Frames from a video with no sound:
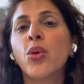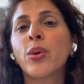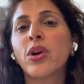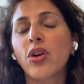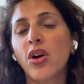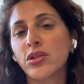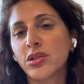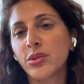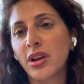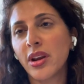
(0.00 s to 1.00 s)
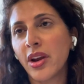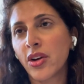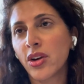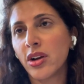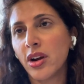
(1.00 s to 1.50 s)
We are also in an
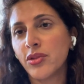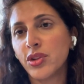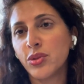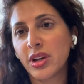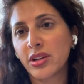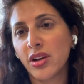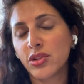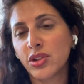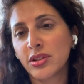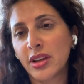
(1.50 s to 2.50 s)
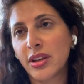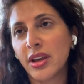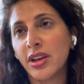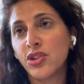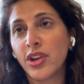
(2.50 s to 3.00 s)
era of new technologies like
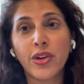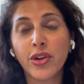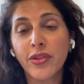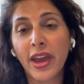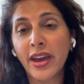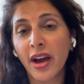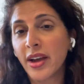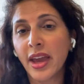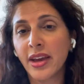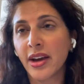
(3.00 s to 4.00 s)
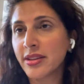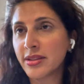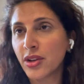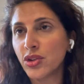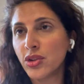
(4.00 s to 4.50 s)
generative AI. AI is
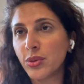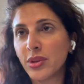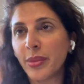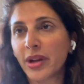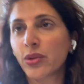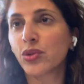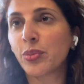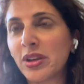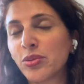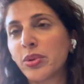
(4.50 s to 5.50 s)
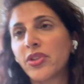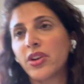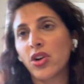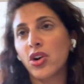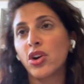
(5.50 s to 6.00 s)
not new in the medical space, but
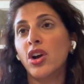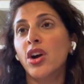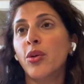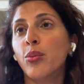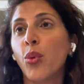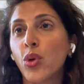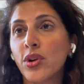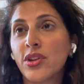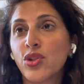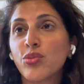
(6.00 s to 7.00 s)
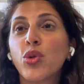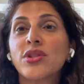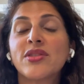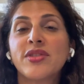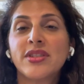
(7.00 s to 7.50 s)
there are there's more
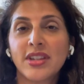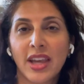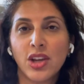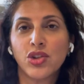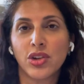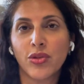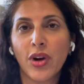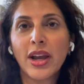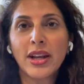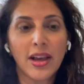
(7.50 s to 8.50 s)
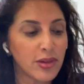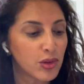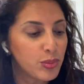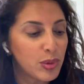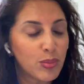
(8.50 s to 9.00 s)
sophistication, right? And
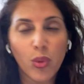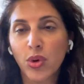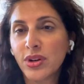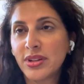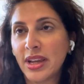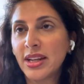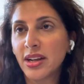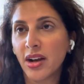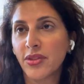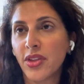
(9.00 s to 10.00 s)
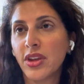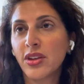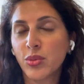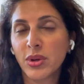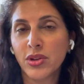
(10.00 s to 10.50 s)
there's been more data on the
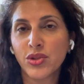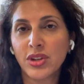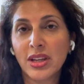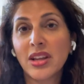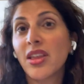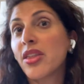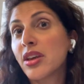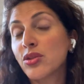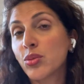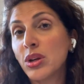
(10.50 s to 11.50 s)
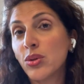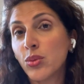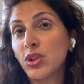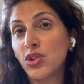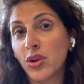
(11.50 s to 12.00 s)
things we understand and the things
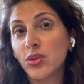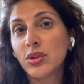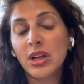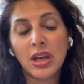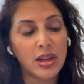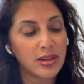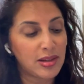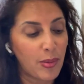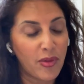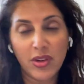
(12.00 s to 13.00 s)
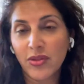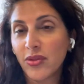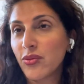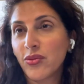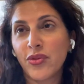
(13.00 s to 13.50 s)
we don't. Some of it
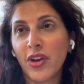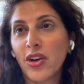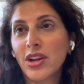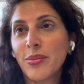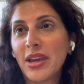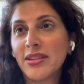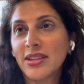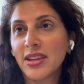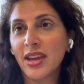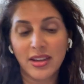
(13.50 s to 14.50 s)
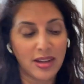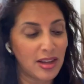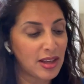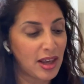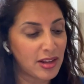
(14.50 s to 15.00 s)
very amazing.
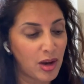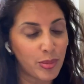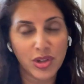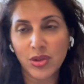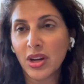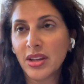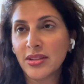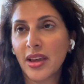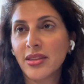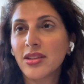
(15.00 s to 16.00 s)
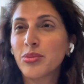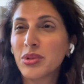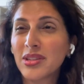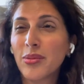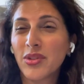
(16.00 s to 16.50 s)
And again, opportunity is endless,
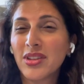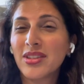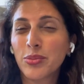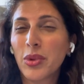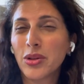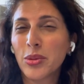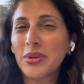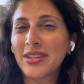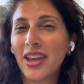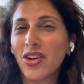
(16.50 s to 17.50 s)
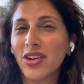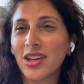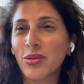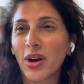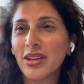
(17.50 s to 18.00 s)
but some of it is a little bit
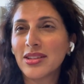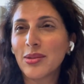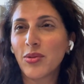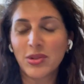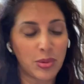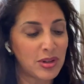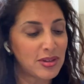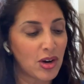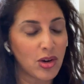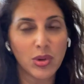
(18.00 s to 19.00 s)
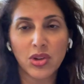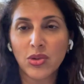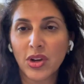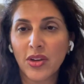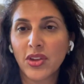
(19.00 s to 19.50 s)
scary, right? Some of it's pretty scary when you
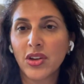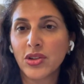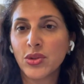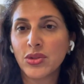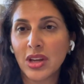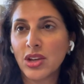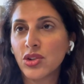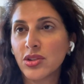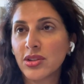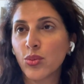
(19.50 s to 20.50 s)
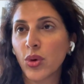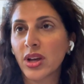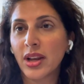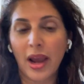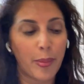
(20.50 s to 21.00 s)
look at the hallucinations and
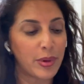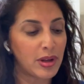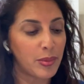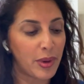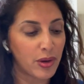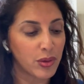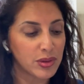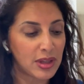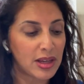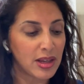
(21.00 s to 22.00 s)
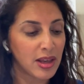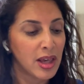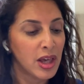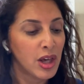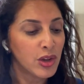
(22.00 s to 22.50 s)
what can happen in a medical setting.
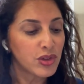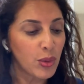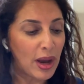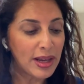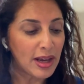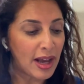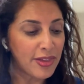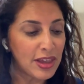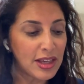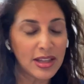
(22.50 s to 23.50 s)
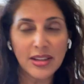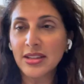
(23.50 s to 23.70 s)
So I think it